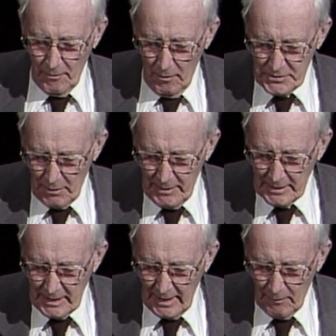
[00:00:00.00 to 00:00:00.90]
road so he
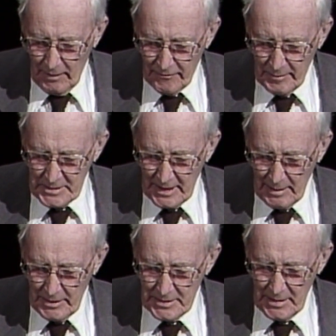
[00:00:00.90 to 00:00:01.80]
can get away from his
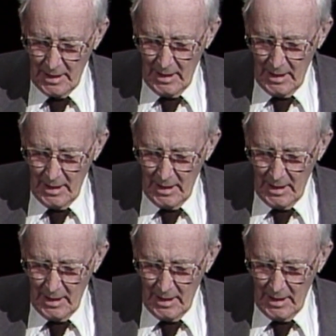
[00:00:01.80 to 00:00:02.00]
enemies,